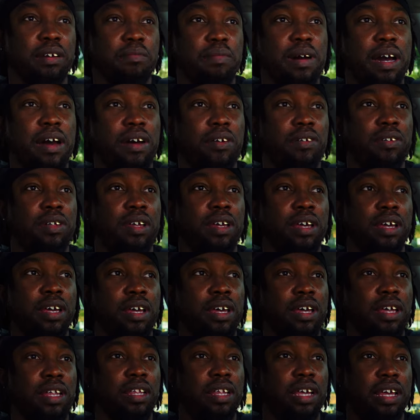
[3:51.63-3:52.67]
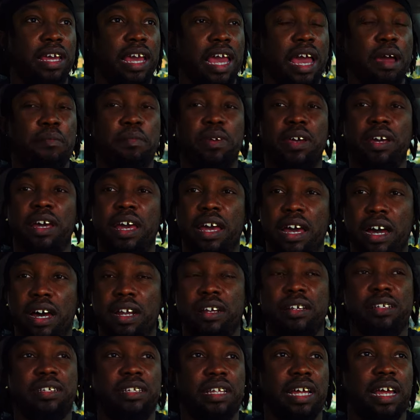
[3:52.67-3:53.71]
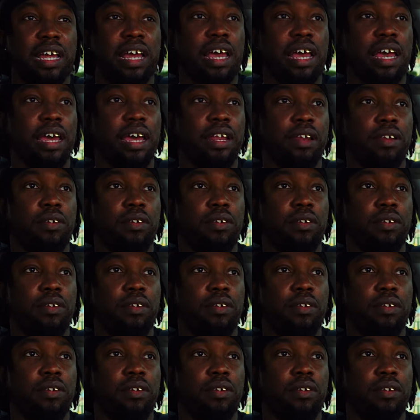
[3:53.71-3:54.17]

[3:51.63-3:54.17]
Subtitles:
about the Gambia and understand